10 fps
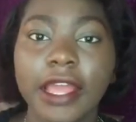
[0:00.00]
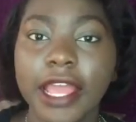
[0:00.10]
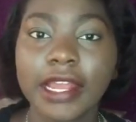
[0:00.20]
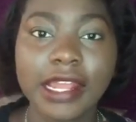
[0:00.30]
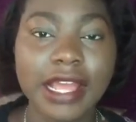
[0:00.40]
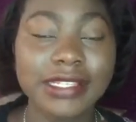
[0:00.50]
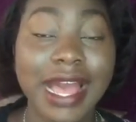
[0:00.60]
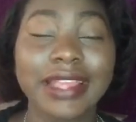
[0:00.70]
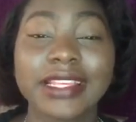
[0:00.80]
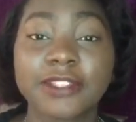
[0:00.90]
aliens,
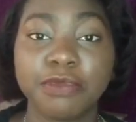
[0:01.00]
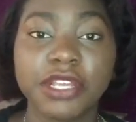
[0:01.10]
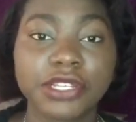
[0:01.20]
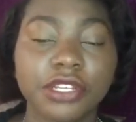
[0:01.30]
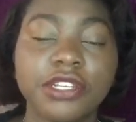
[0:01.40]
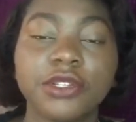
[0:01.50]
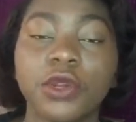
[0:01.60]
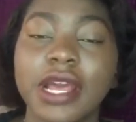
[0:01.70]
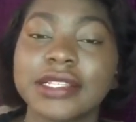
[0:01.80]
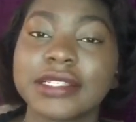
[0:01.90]
the other species,
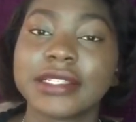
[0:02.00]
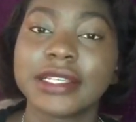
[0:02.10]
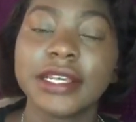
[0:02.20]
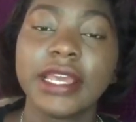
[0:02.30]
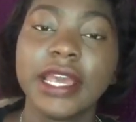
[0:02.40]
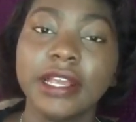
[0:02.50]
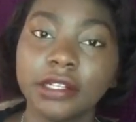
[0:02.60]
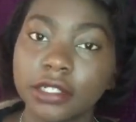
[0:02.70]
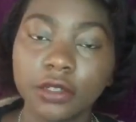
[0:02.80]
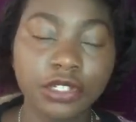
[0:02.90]
so that's
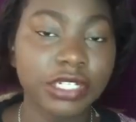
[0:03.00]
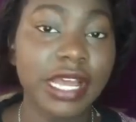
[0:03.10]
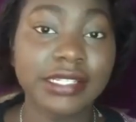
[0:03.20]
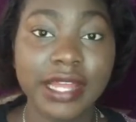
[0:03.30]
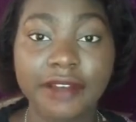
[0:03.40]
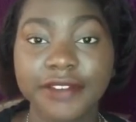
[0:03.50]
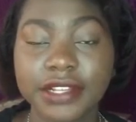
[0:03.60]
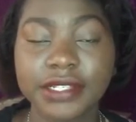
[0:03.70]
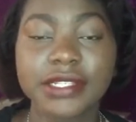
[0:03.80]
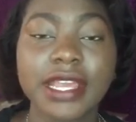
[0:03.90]
inclusion, that's
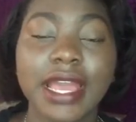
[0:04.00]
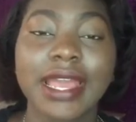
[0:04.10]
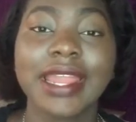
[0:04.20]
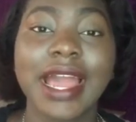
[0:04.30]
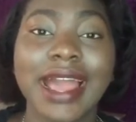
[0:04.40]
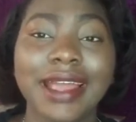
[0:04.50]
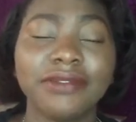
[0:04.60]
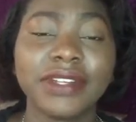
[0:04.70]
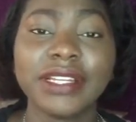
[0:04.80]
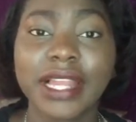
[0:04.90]
diversity. And I
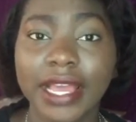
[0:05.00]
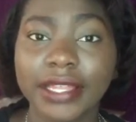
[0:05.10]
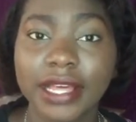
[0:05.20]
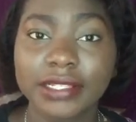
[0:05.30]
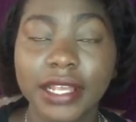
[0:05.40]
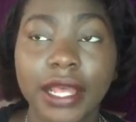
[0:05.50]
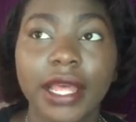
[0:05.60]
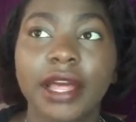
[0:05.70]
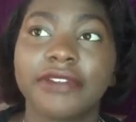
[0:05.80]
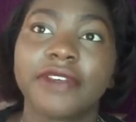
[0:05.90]
really like that.
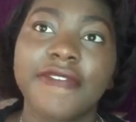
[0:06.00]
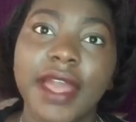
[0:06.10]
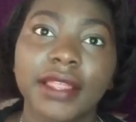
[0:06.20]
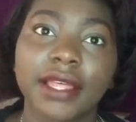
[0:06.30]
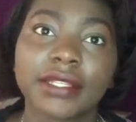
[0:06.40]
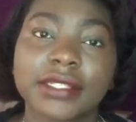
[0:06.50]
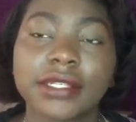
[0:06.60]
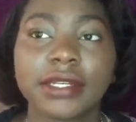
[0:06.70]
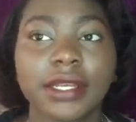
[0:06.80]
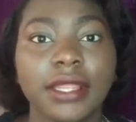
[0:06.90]
Like, for the fact that
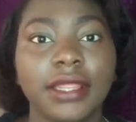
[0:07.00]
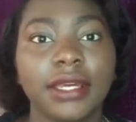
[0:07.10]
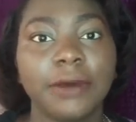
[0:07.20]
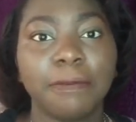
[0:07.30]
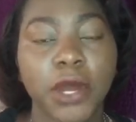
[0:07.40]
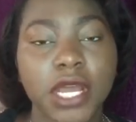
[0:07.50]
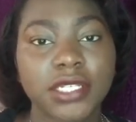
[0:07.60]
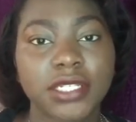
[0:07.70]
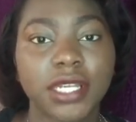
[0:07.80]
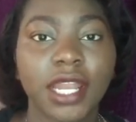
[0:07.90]
the
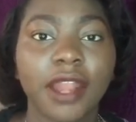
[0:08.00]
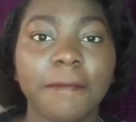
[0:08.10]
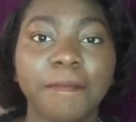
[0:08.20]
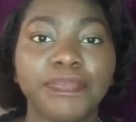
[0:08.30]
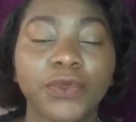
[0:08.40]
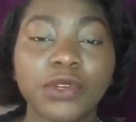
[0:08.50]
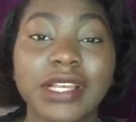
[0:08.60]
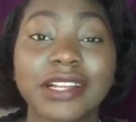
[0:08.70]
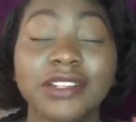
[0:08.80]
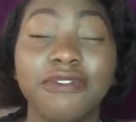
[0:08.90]
person
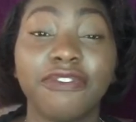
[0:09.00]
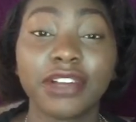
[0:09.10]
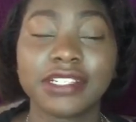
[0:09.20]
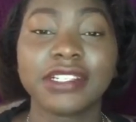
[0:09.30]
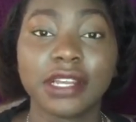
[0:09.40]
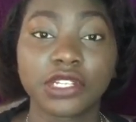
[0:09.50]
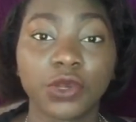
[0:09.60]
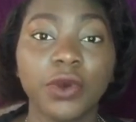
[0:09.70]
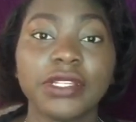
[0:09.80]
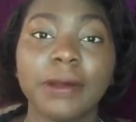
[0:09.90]
who's actually fronting the
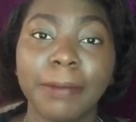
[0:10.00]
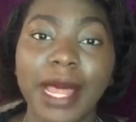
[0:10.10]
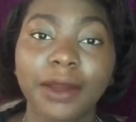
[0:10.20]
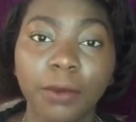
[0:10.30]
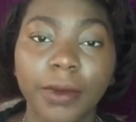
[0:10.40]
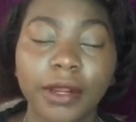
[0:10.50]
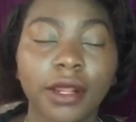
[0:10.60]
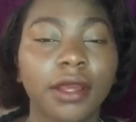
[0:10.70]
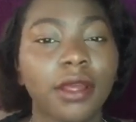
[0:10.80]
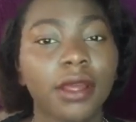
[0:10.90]
show is a black woman,